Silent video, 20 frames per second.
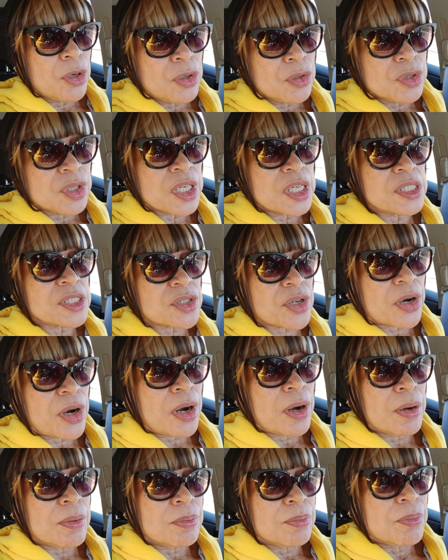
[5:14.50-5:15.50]
these
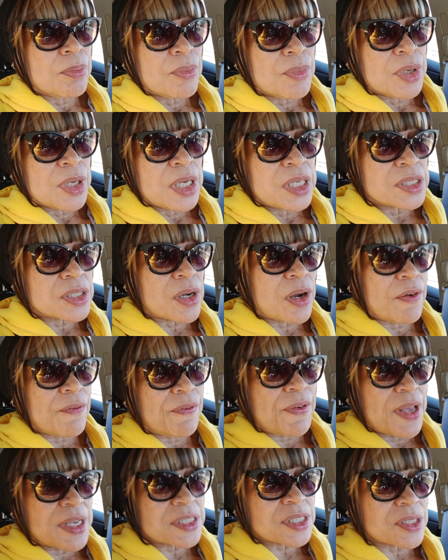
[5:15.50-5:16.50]
are
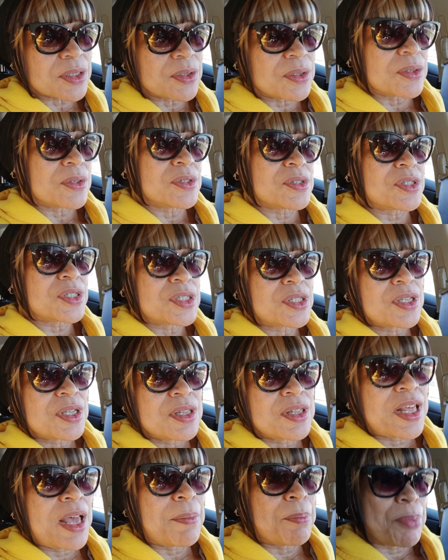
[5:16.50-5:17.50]
vessels
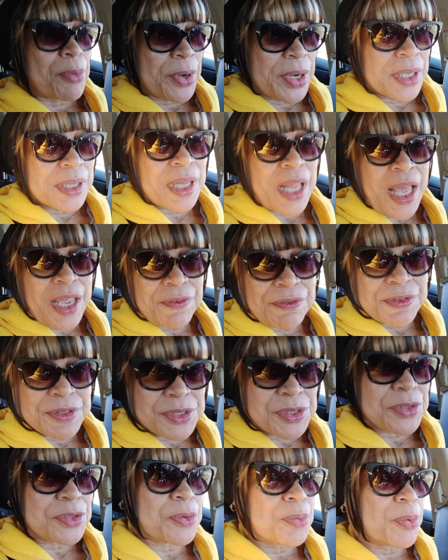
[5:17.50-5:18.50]
that bring life
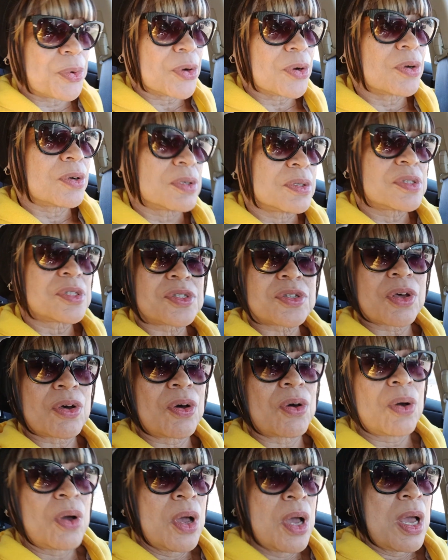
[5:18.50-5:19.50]
into the world.
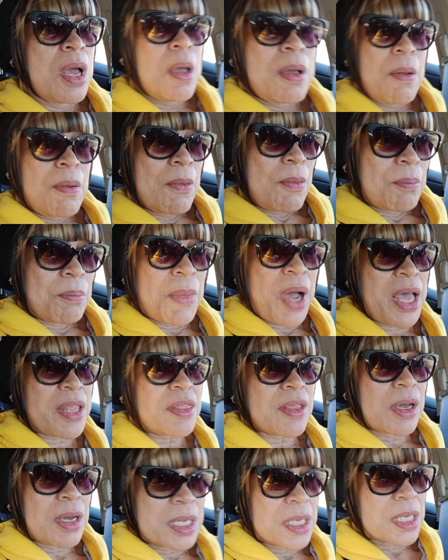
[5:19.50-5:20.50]
So my
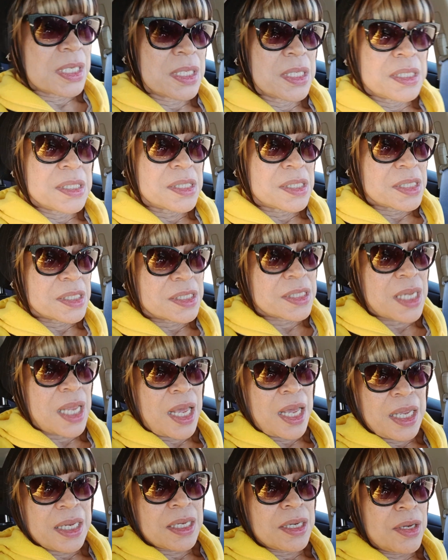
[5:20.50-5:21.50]
thought is
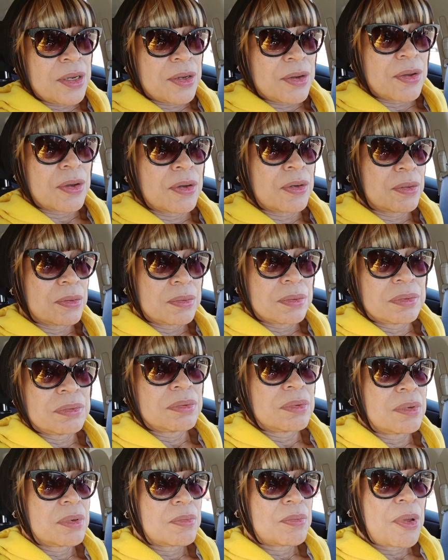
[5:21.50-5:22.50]
that
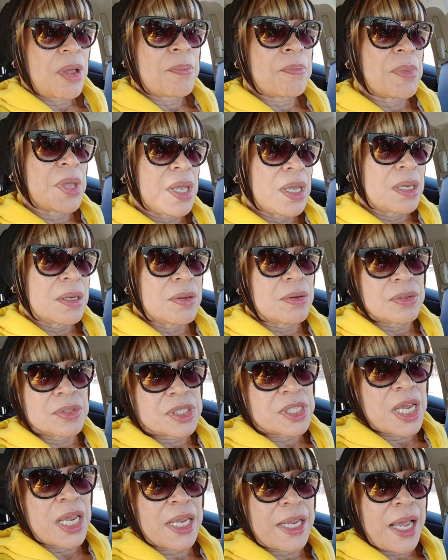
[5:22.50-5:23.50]
men who
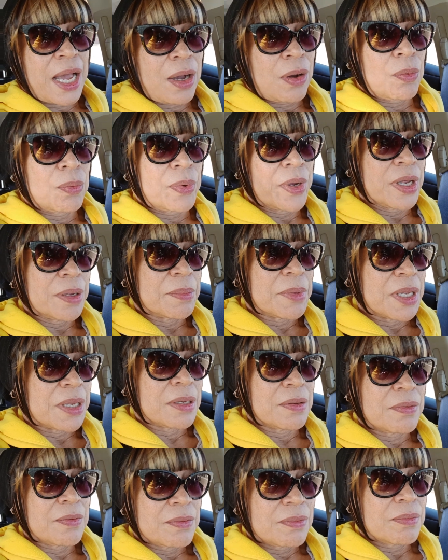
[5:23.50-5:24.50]
take out
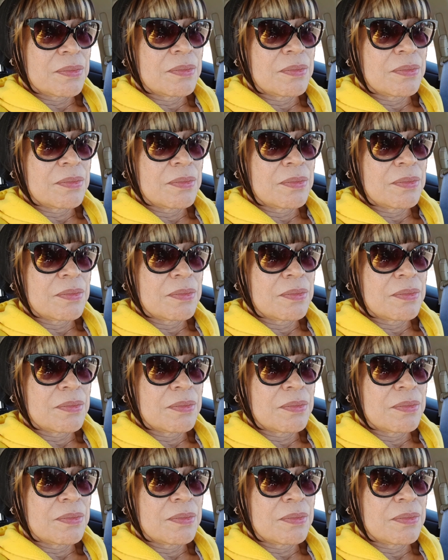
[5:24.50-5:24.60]
women,